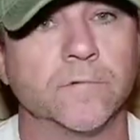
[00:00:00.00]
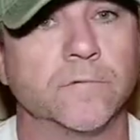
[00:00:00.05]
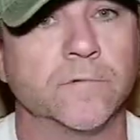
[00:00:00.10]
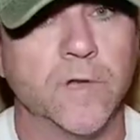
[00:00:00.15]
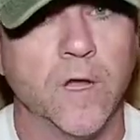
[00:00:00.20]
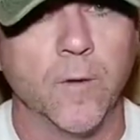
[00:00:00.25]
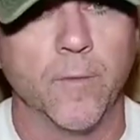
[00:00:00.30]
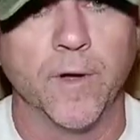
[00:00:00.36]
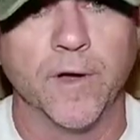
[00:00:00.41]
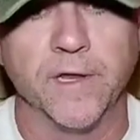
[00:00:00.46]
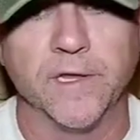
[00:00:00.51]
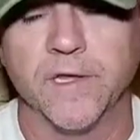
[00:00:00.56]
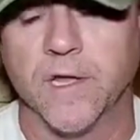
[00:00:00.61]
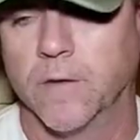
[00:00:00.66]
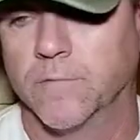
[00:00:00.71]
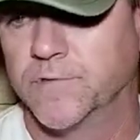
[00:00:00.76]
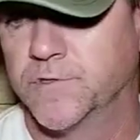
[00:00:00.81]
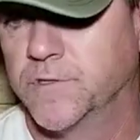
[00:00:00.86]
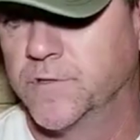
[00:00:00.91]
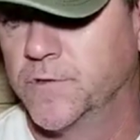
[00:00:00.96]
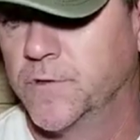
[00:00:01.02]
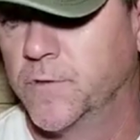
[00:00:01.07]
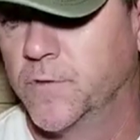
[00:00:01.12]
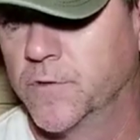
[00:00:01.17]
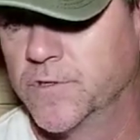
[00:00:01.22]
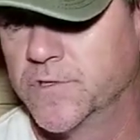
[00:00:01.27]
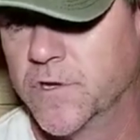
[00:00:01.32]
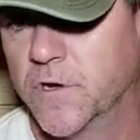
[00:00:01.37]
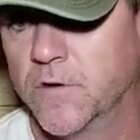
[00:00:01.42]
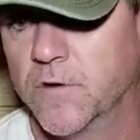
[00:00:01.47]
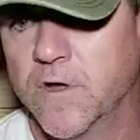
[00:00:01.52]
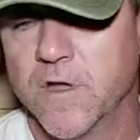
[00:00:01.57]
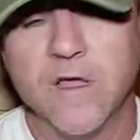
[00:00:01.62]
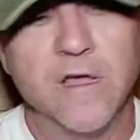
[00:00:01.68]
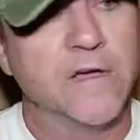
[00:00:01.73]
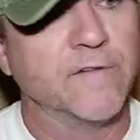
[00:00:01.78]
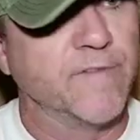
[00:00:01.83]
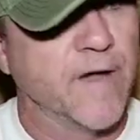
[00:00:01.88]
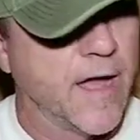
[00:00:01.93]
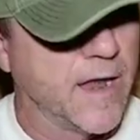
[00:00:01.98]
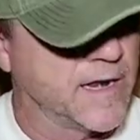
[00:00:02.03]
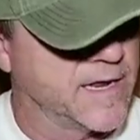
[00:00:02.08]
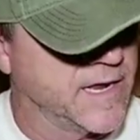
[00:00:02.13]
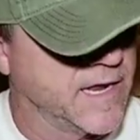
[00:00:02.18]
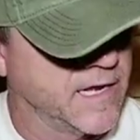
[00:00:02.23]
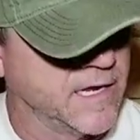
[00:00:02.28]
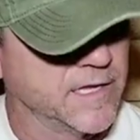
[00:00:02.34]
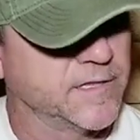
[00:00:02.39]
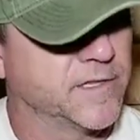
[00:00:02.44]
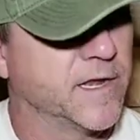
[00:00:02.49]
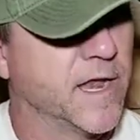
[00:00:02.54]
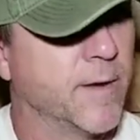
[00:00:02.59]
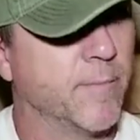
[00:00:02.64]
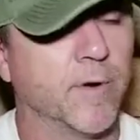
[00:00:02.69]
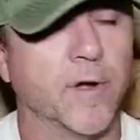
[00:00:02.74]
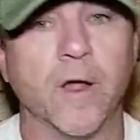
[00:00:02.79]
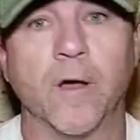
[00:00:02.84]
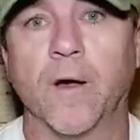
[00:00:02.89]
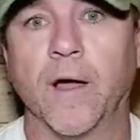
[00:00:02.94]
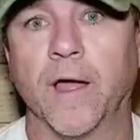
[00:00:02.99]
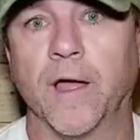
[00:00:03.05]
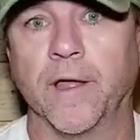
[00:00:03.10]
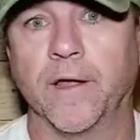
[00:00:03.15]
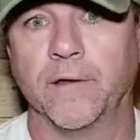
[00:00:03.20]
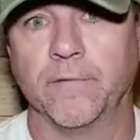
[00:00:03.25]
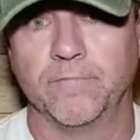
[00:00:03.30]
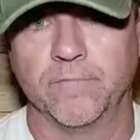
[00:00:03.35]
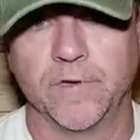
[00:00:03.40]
Nobody comes to the door. So finally, I let the neighbor know, hey,